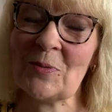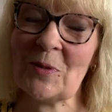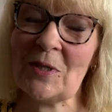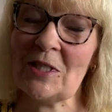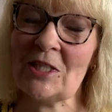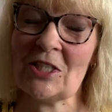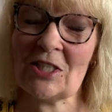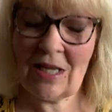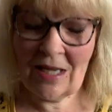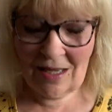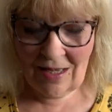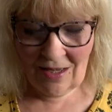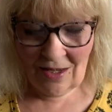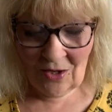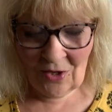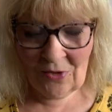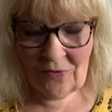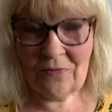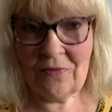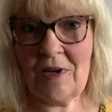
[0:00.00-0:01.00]
which
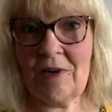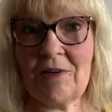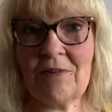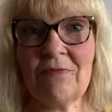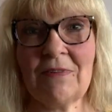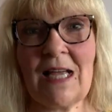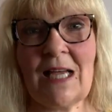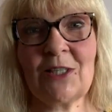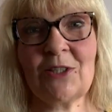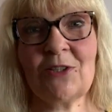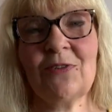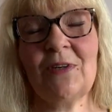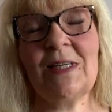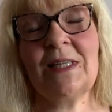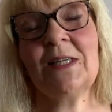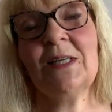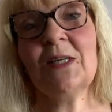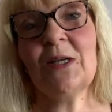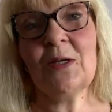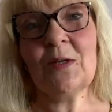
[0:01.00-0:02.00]
aren't very flattering,